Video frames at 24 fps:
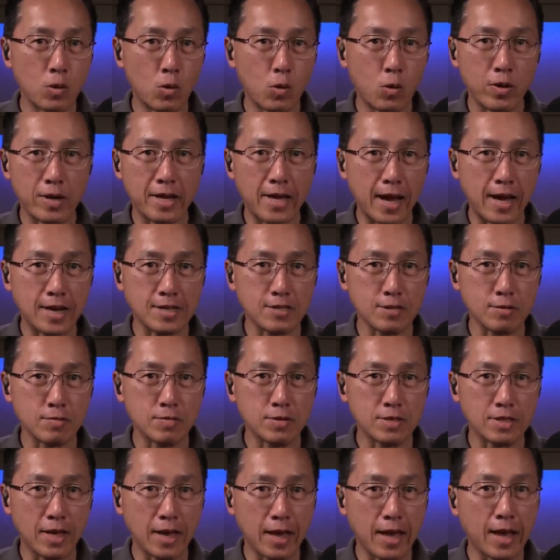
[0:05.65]

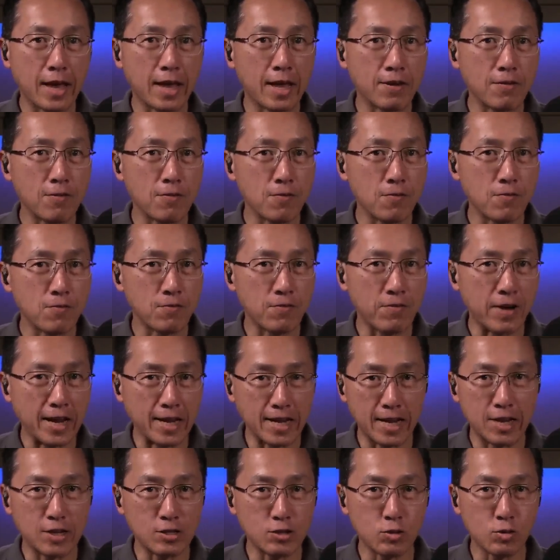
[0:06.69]
orgasms, and
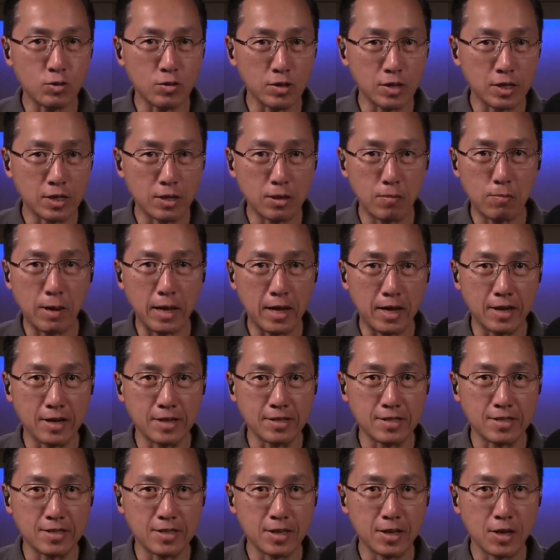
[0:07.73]
financial
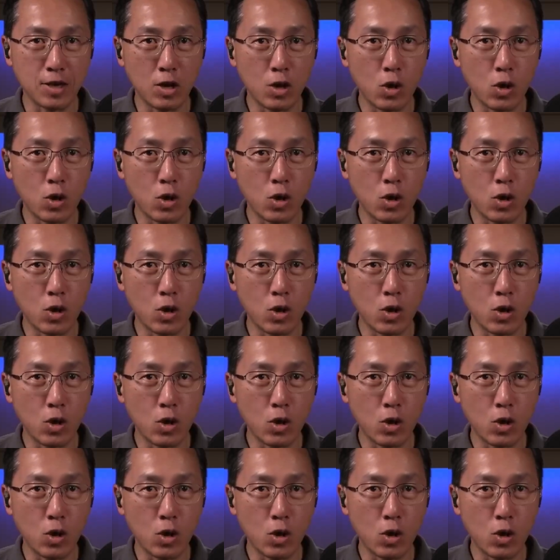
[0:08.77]
independence.